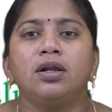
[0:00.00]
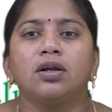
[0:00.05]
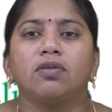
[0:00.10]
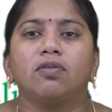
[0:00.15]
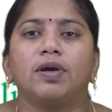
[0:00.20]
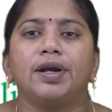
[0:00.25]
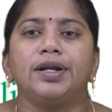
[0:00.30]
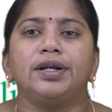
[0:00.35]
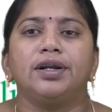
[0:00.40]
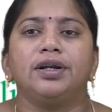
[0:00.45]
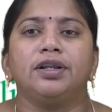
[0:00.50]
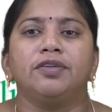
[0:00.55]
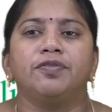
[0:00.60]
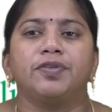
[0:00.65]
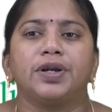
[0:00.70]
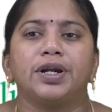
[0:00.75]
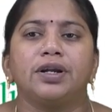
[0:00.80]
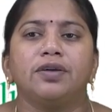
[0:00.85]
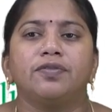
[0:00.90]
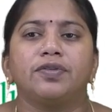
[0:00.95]
quite
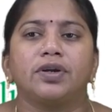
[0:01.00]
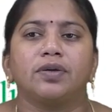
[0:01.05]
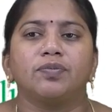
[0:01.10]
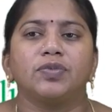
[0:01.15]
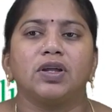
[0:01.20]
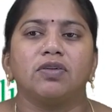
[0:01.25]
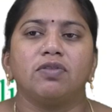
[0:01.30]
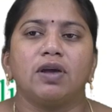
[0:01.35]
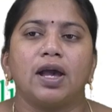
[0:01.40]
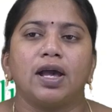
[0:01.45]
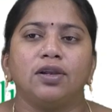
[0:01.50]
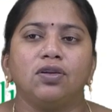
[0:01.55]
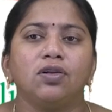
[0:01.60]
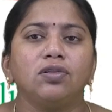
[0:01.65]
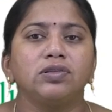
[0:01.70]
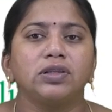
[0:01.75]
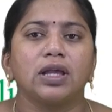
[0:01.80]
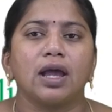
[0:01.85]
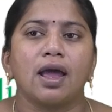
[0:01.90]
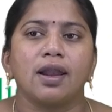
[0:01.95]
different from the
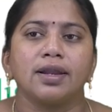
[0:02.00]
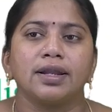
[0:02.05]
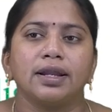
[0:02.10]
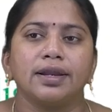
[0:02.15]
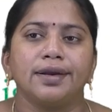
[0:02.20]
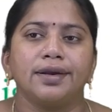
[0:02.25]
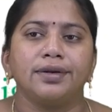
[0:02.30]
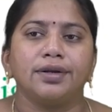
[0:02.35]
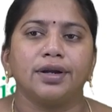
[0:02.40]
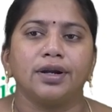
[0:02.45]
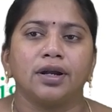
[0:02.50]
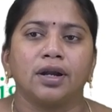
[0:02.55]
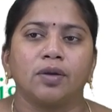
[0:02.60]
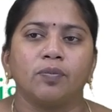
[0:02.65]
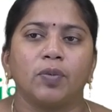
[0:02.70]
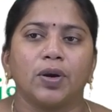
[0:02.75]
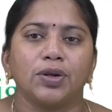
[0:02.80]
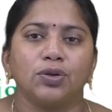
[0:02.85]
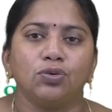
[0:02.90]
values calculated by